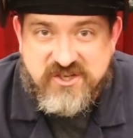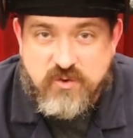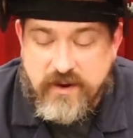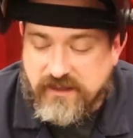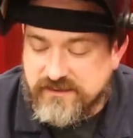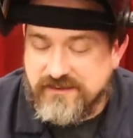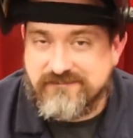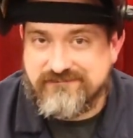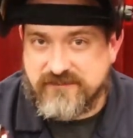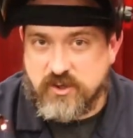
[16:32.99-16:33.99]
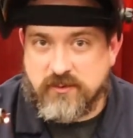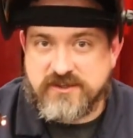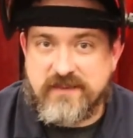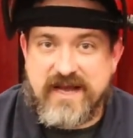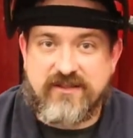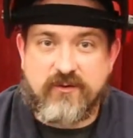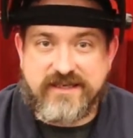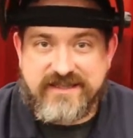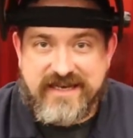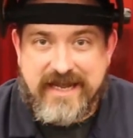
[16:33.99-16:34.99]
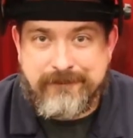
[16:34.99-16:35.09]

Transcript: good to weld, no more spatter the rest of the